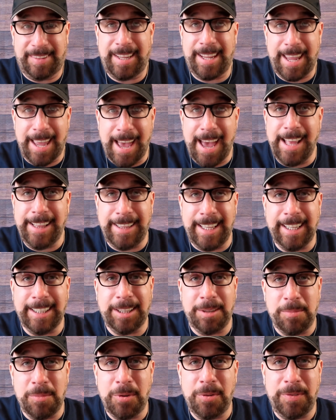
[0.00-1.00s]
I think
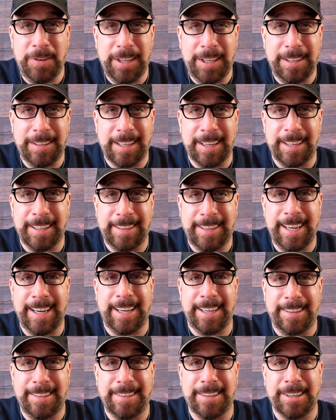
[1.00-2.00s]
the
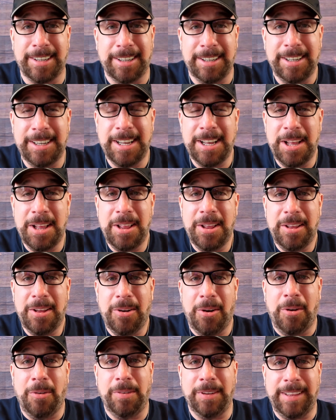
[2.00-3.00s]
tickets are
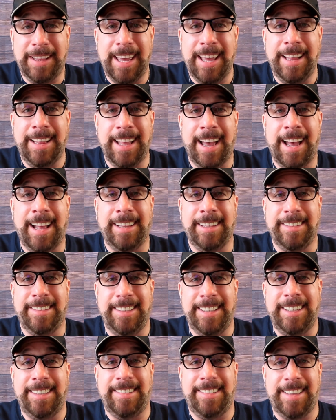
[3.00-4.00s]
over $10
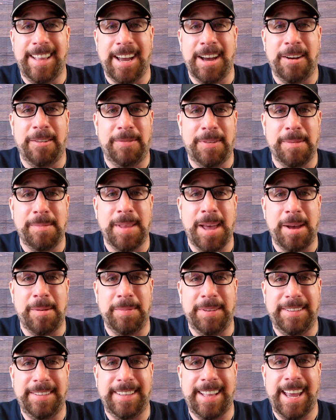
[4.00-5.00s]
each now, if I'm not
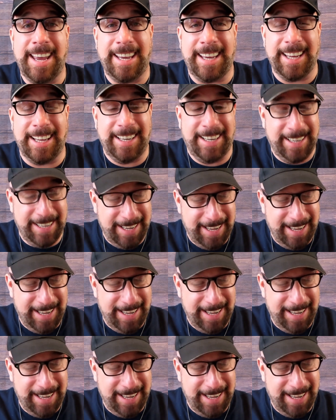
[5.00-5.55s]
mistaken.